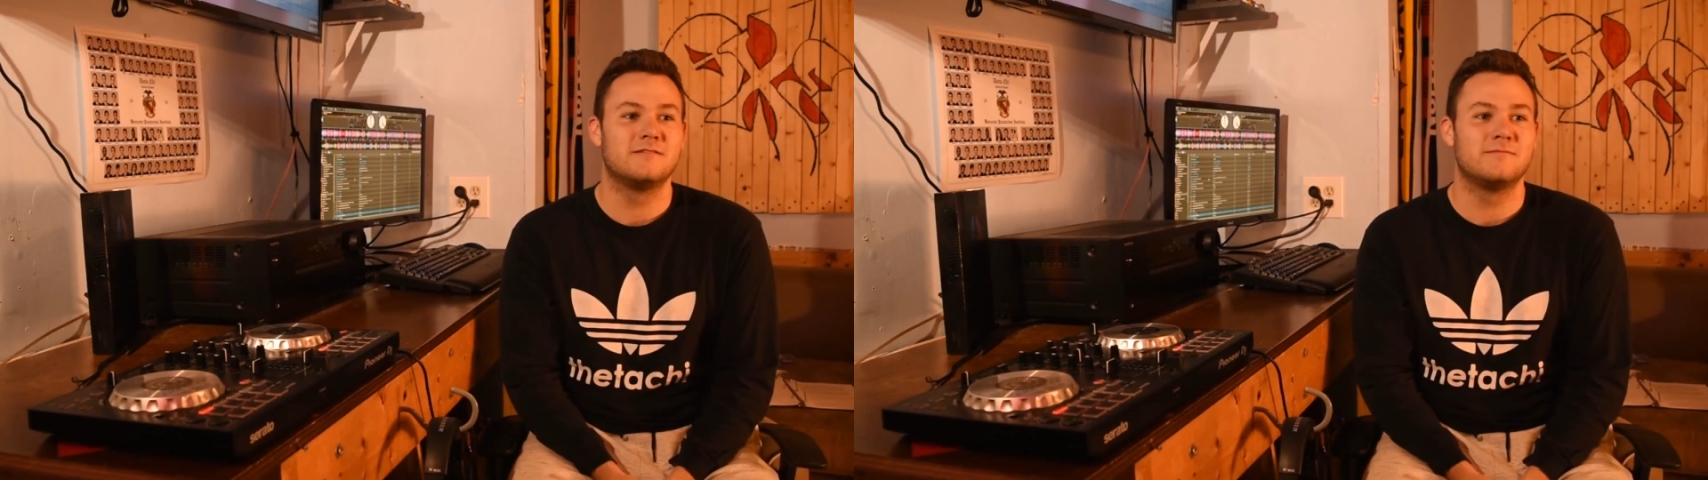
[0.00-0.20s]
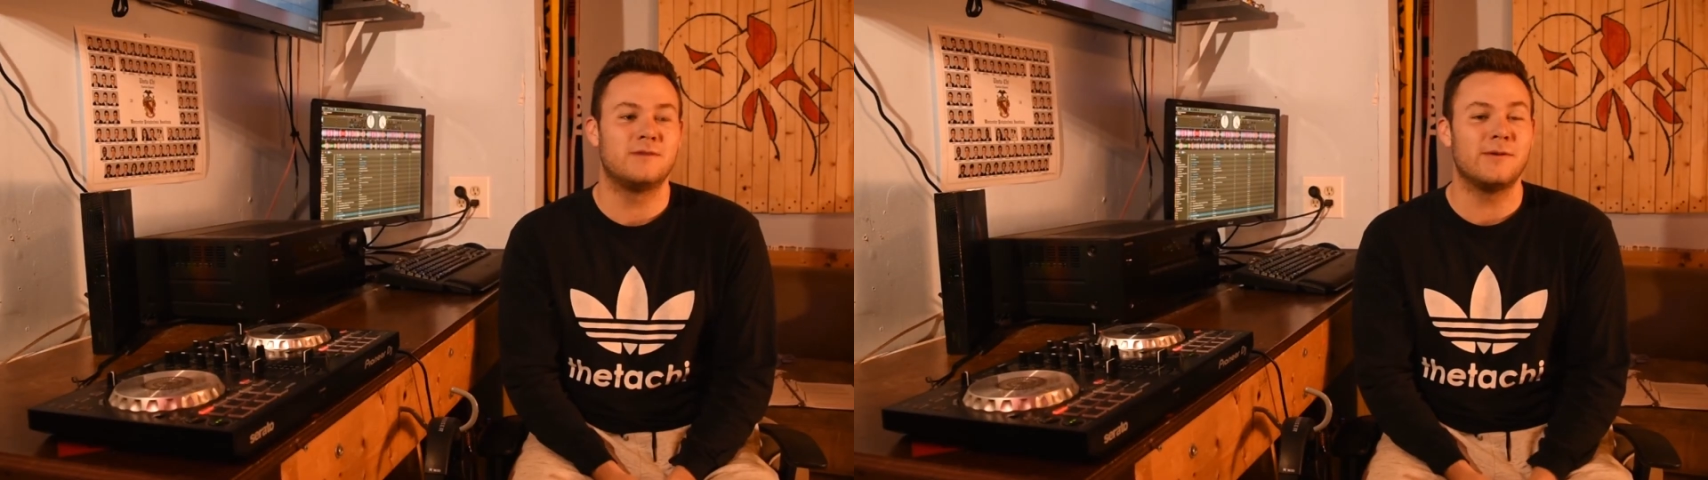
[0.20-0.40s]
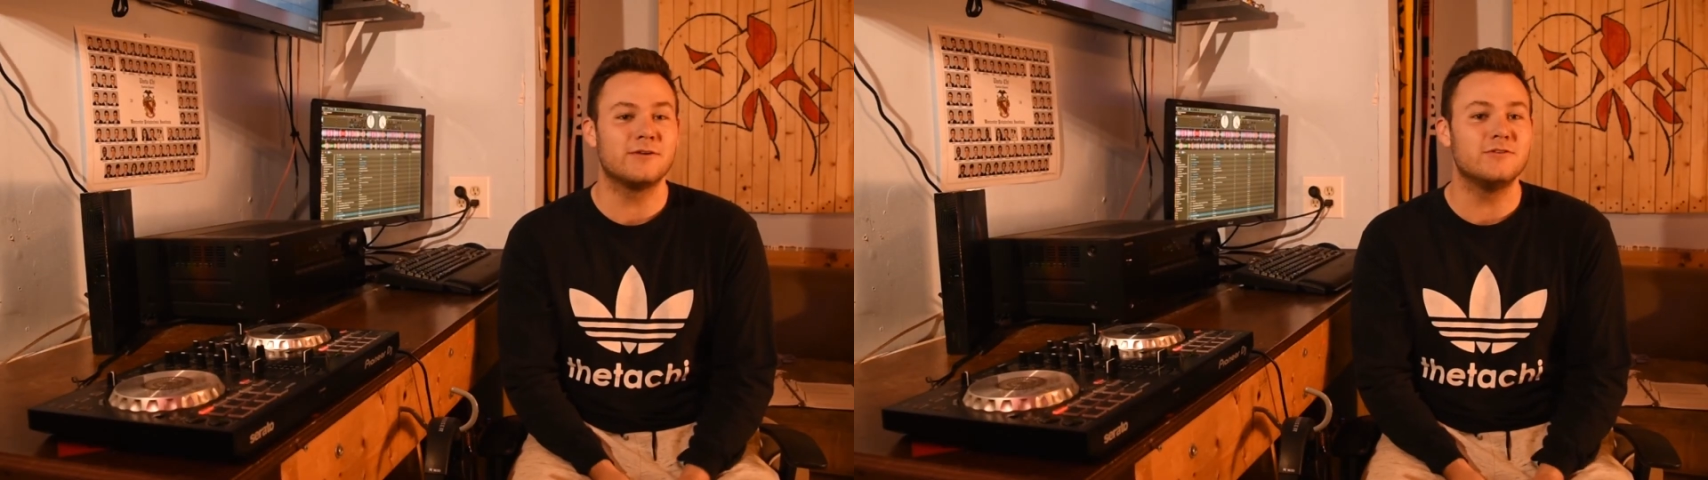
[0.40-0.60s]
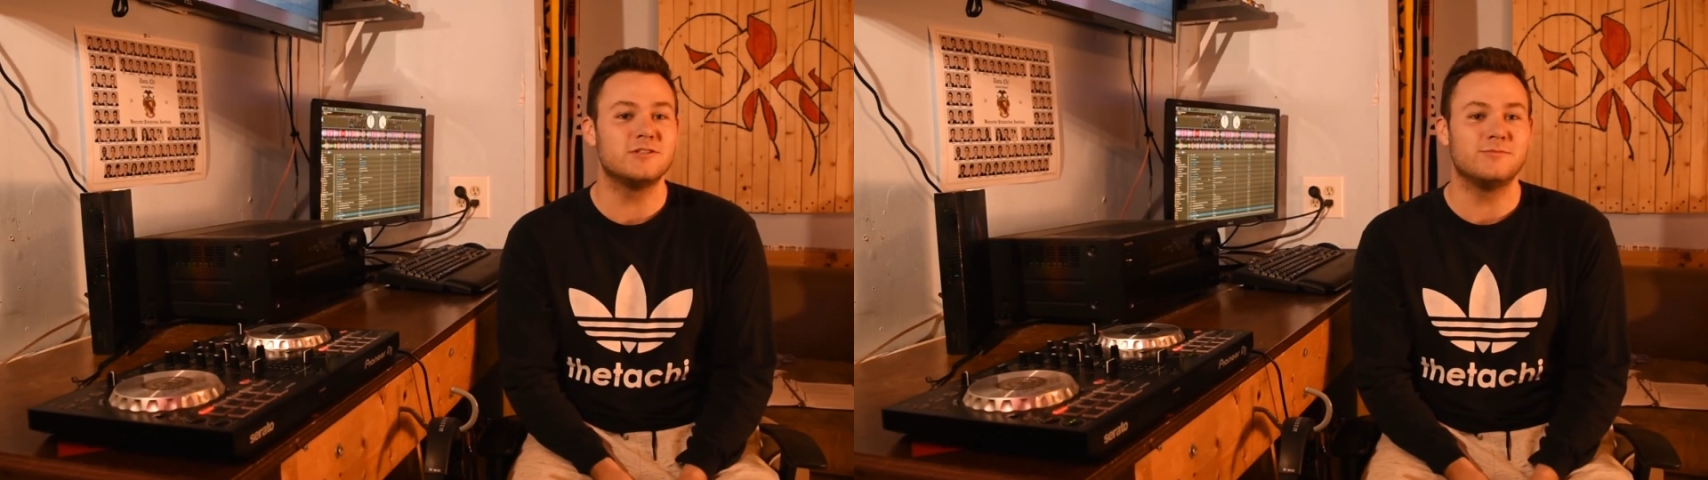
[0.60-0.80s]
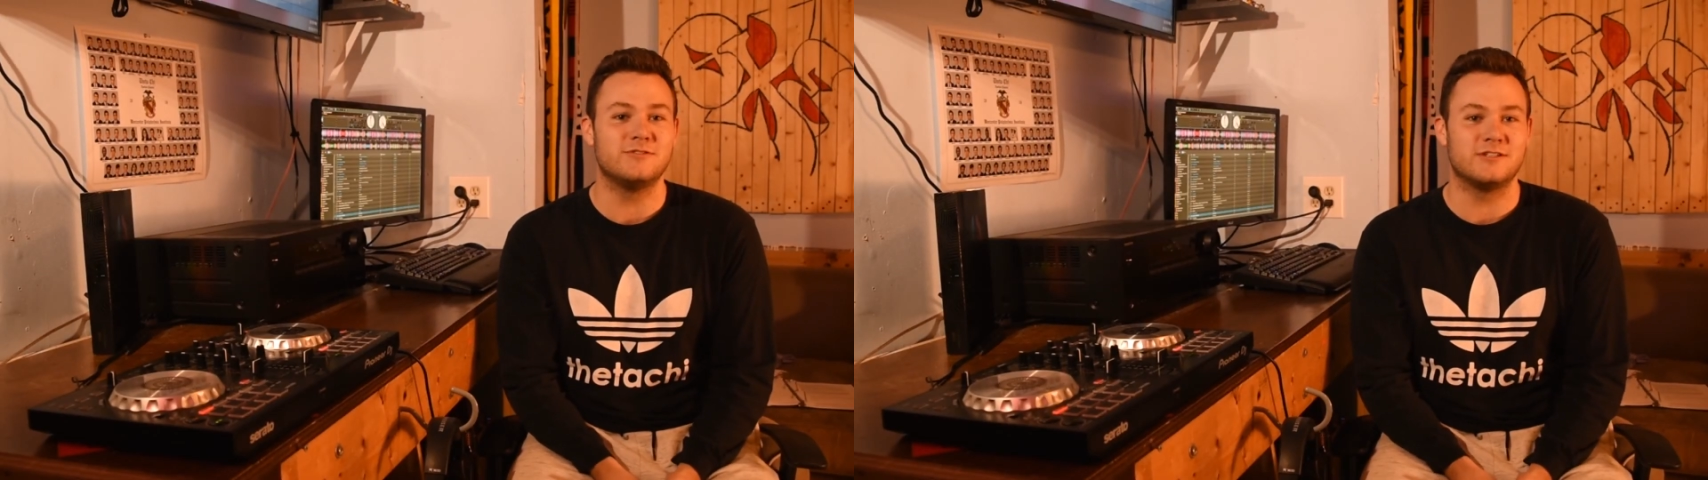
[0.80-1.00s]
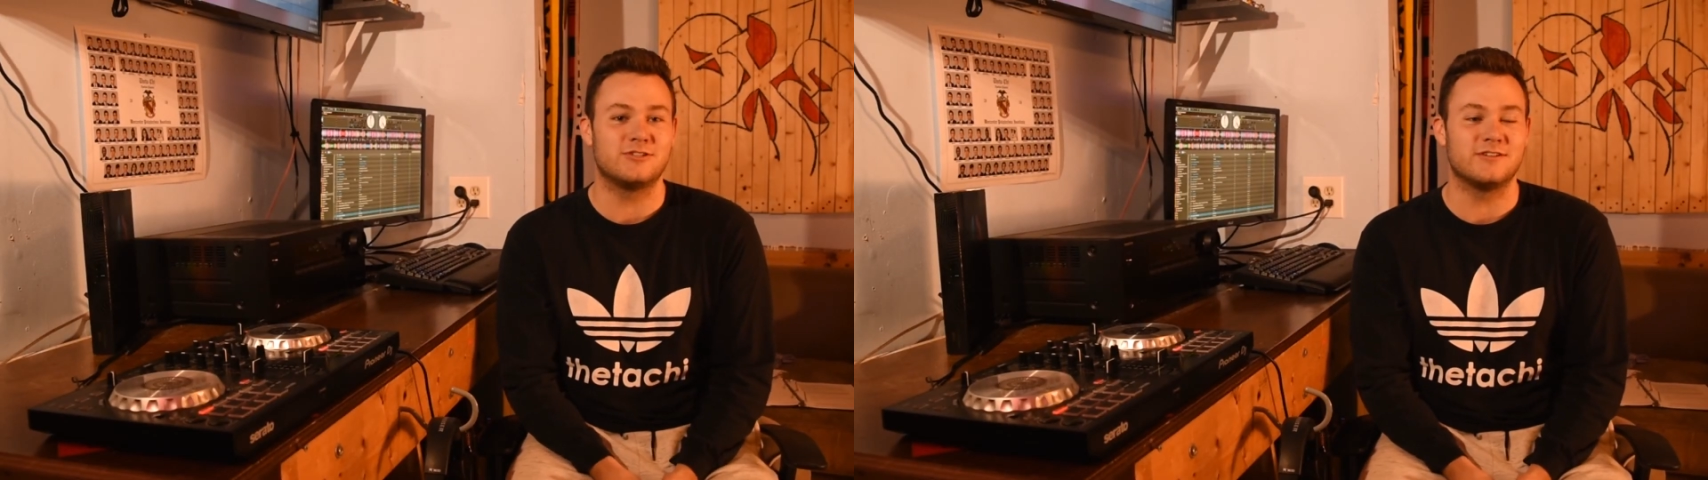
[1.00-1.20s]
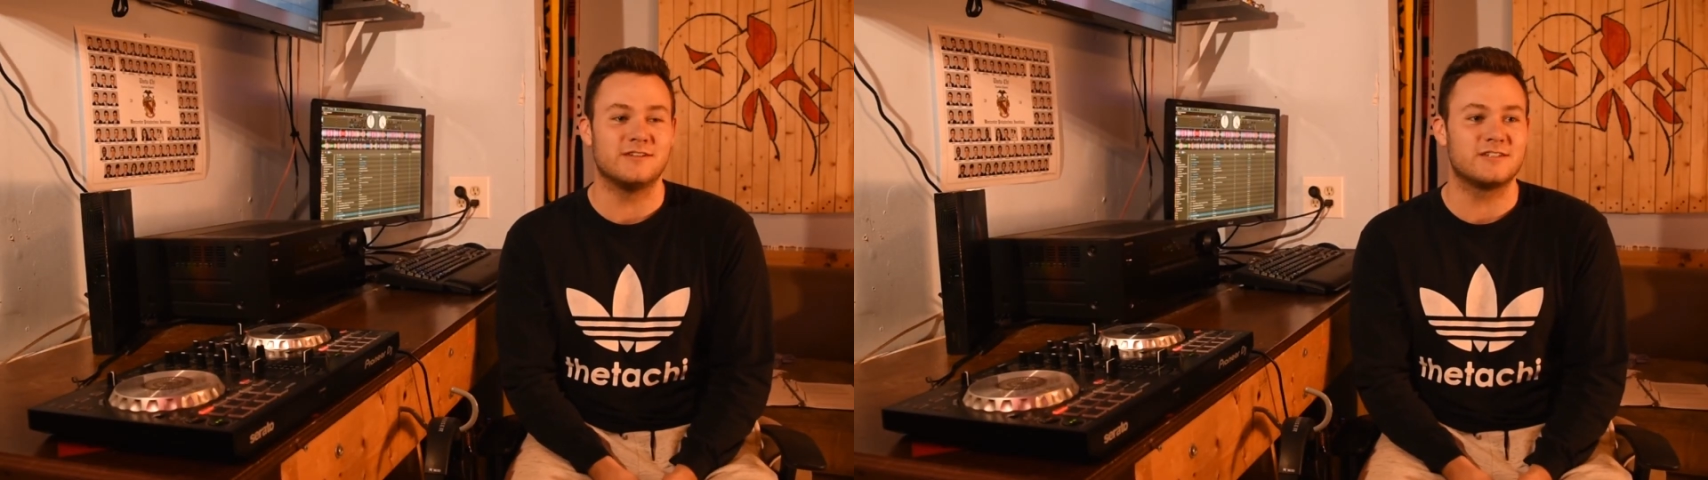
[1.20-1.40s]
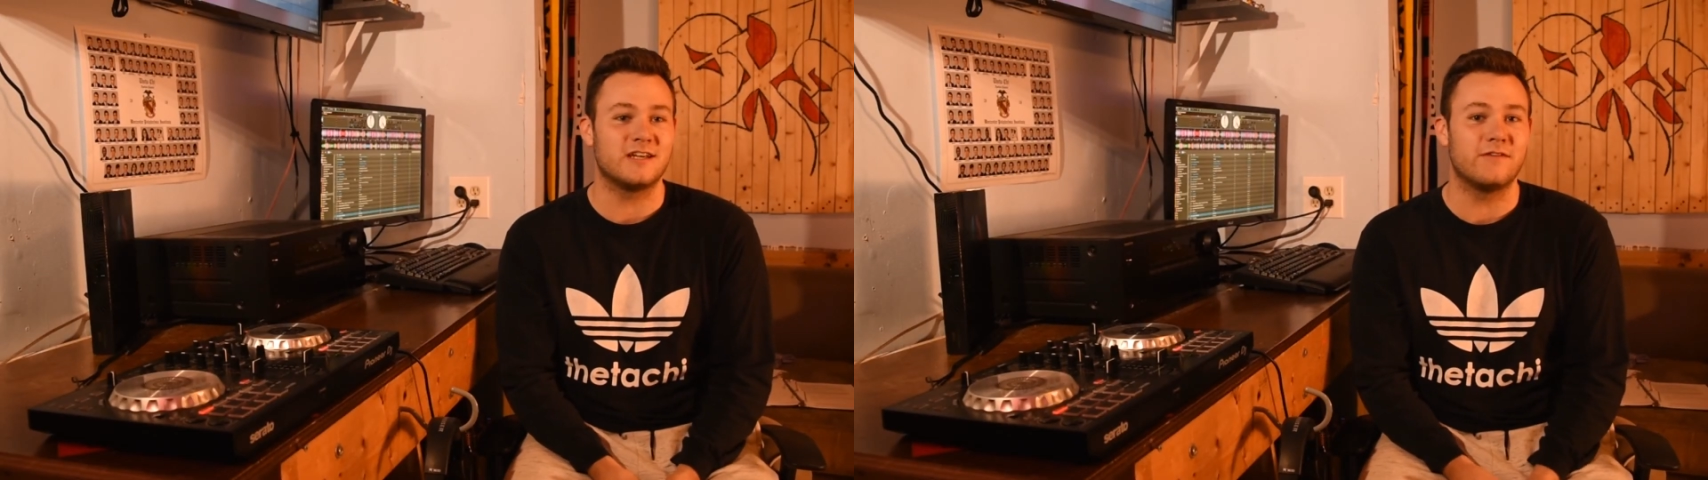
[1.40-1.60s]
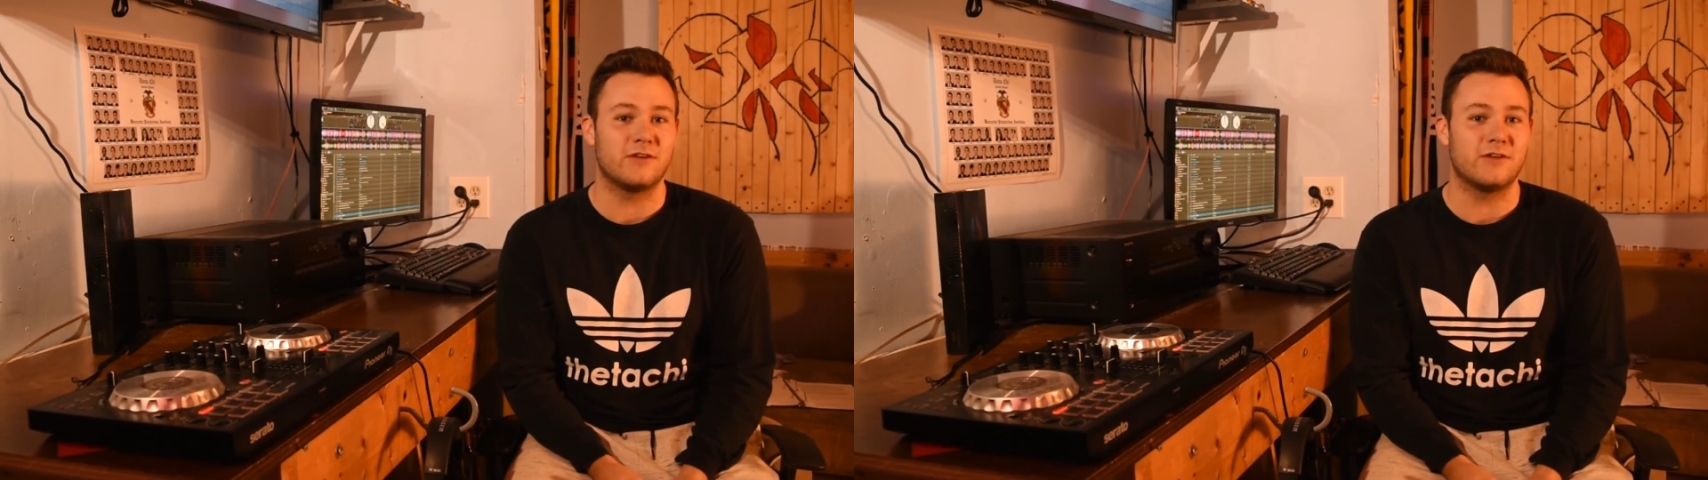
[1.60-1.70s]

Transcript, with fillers: My main goal as a musician is to have